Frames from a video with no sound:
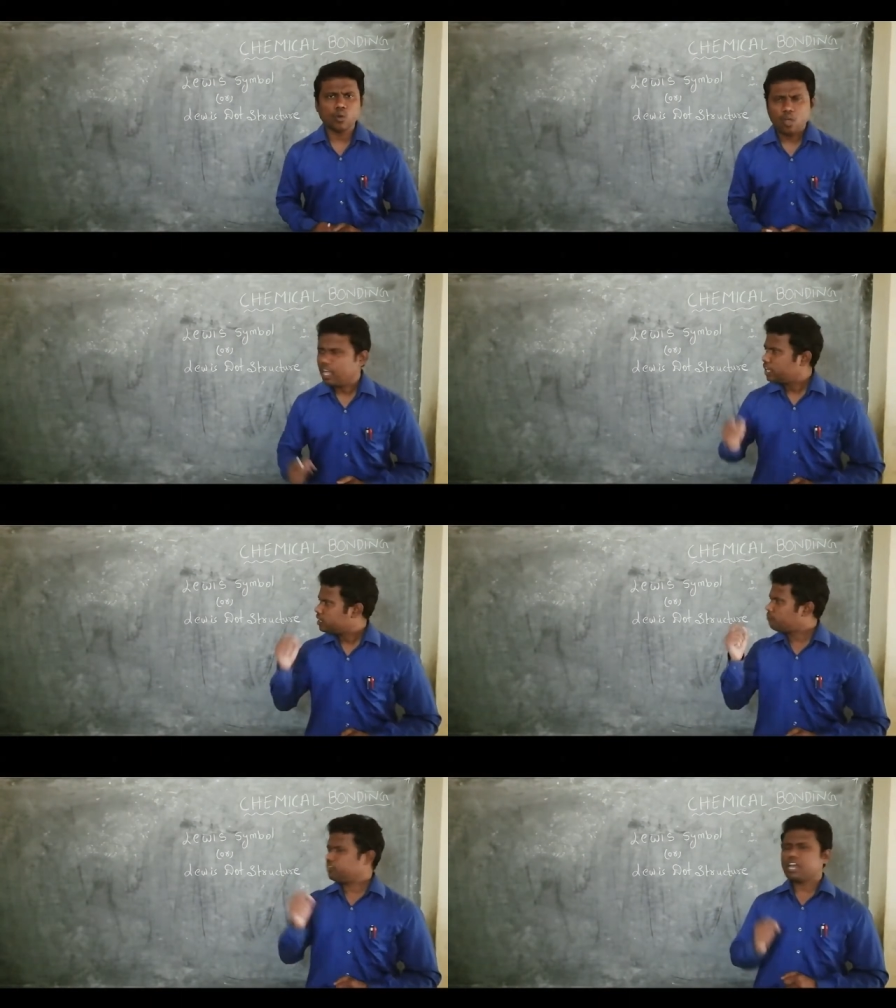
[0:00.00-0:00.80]
if we
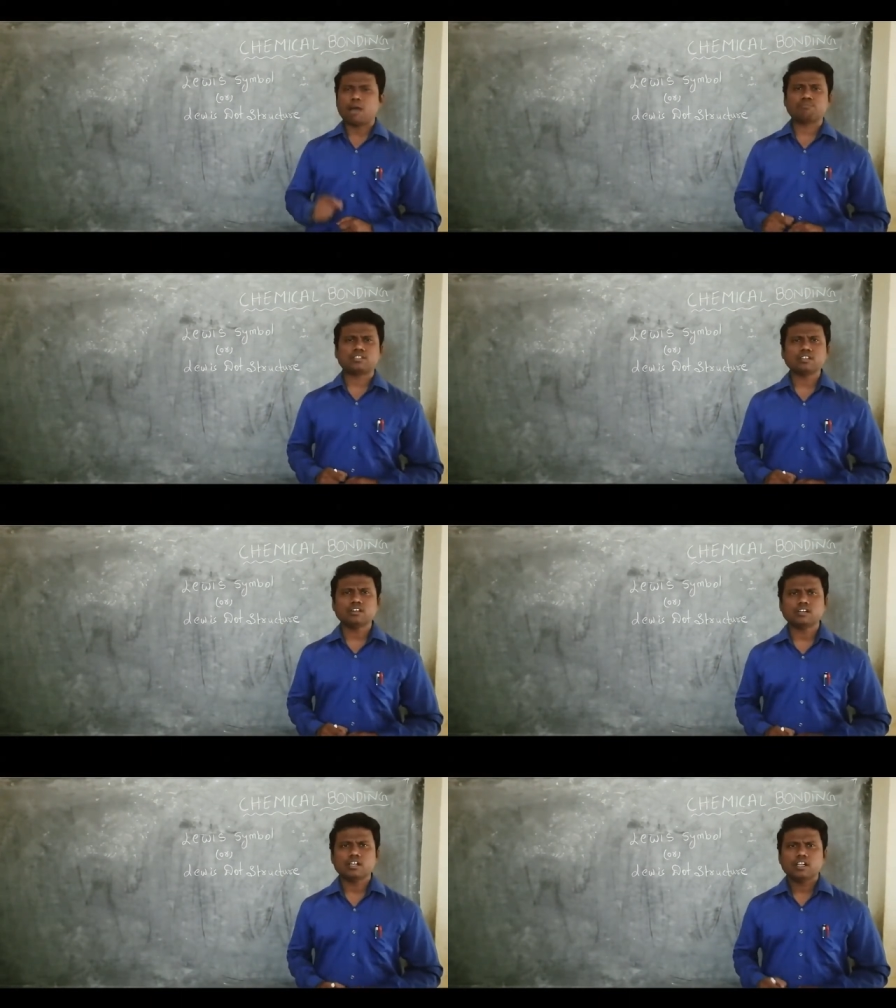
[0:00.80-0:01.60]
observe
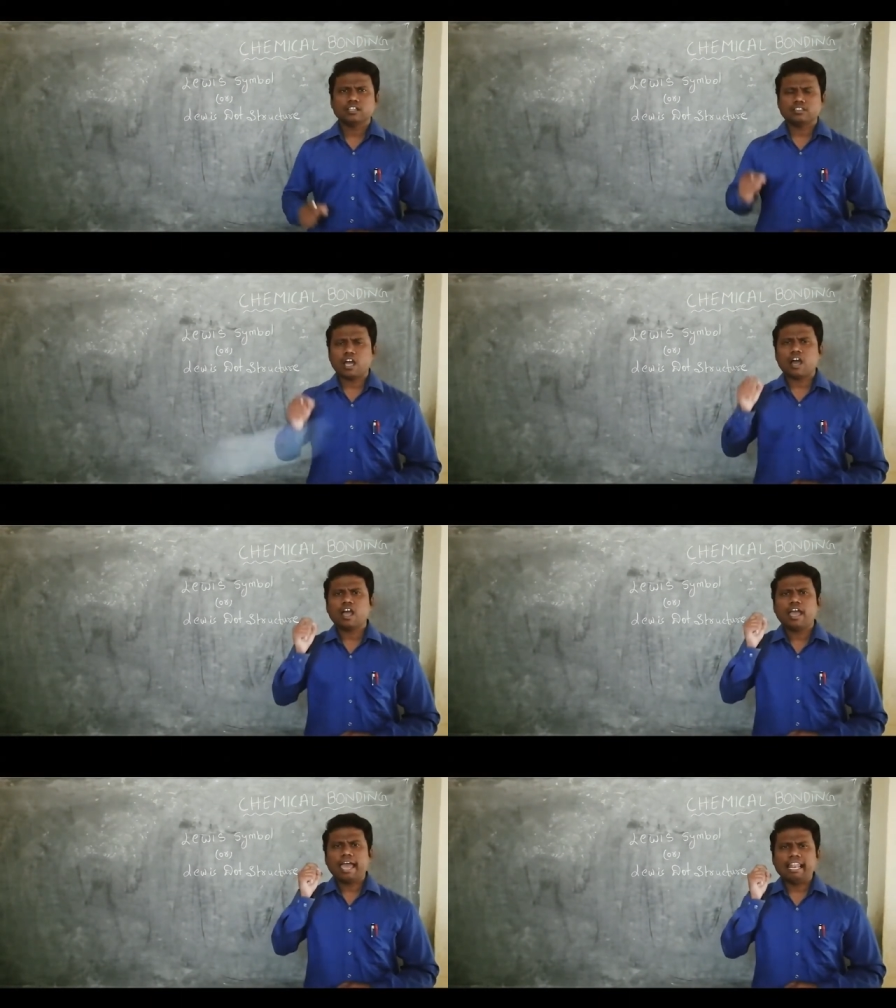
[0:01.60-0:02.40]
the
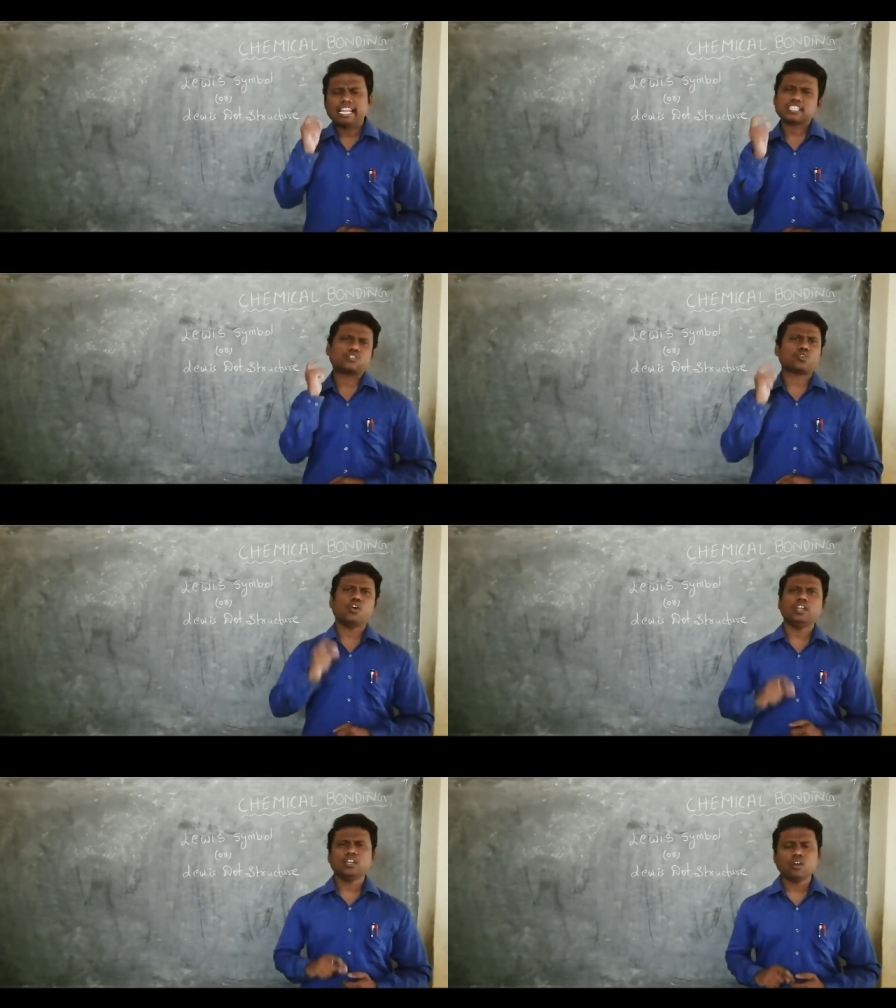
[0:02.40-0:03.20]
electronic
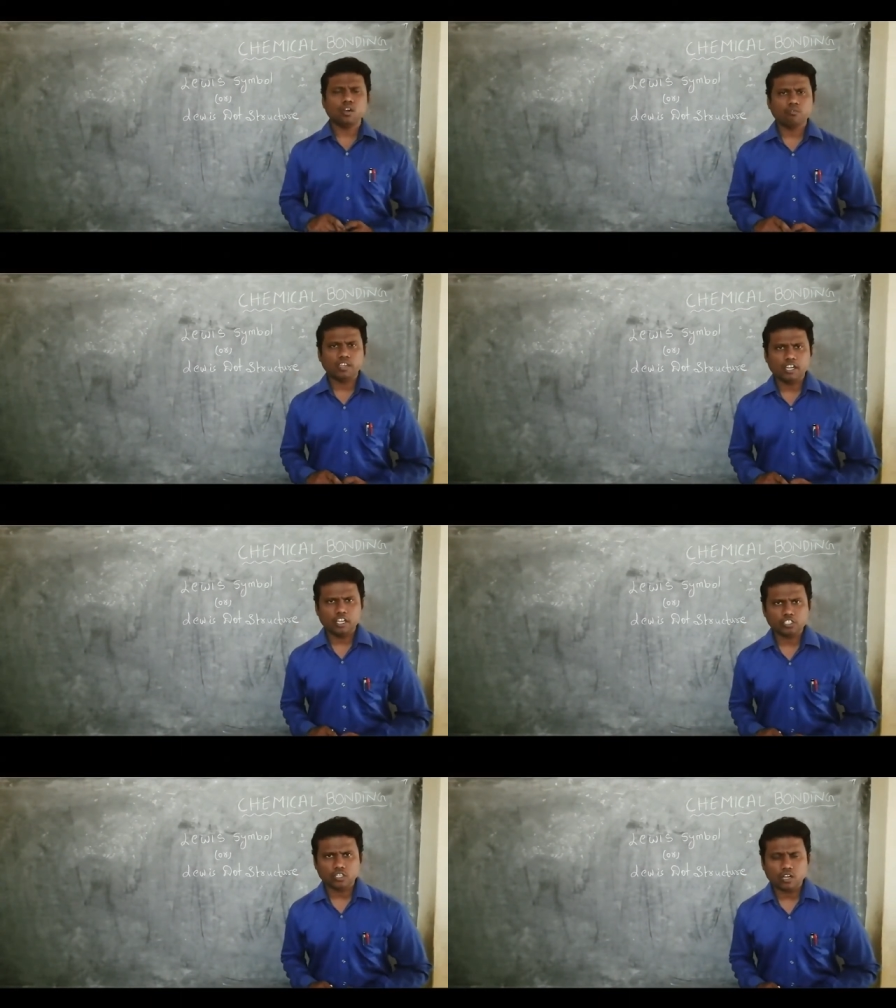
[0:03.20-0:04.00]
configuration
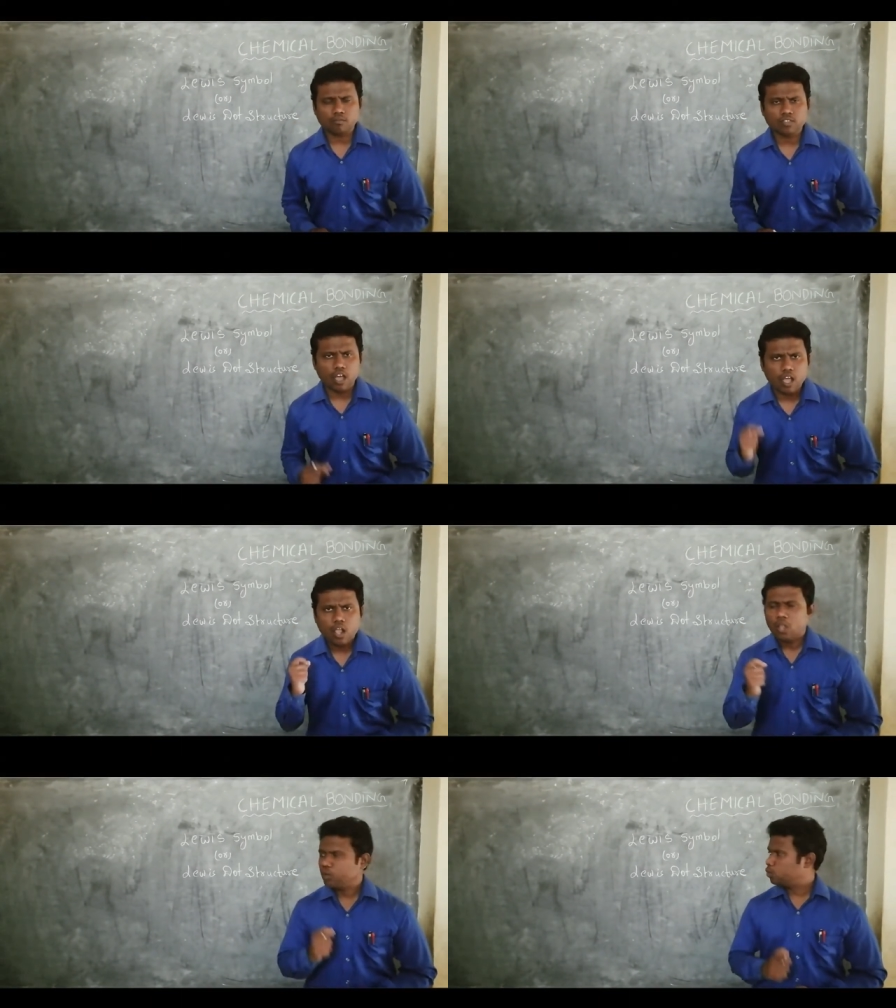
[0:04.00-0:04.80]
of the
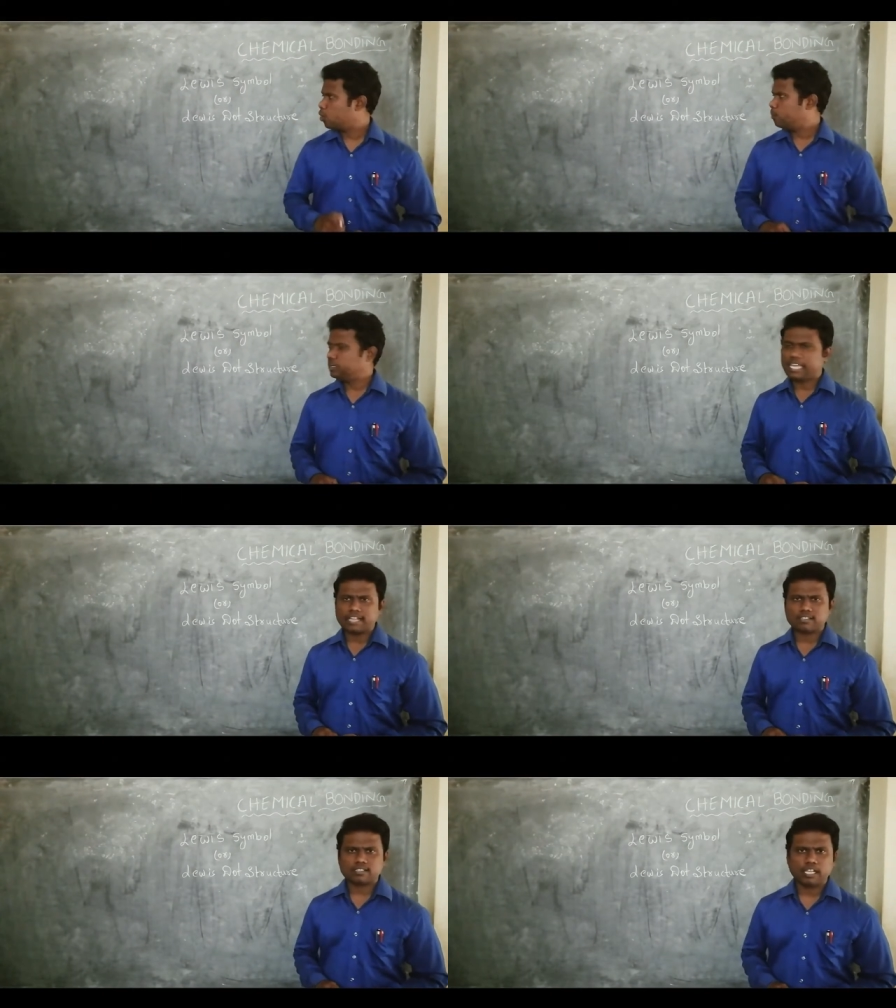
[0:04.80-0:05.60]
noble gases
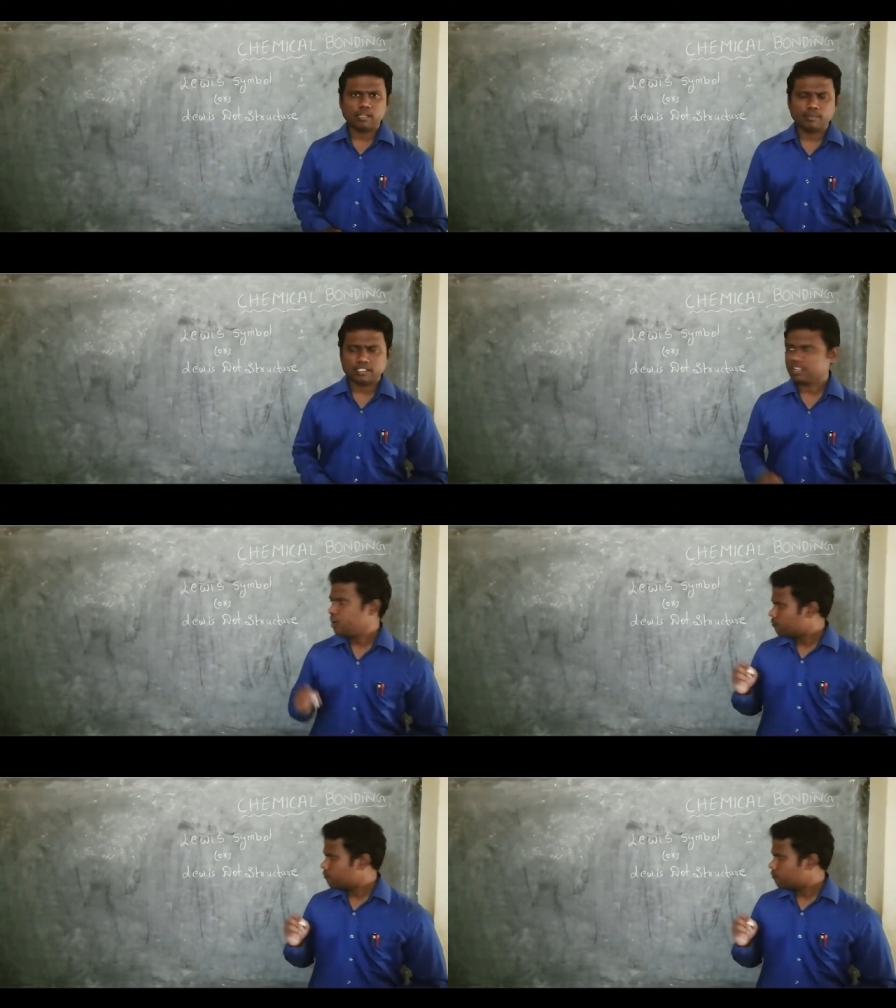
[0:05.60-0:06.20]
elements. For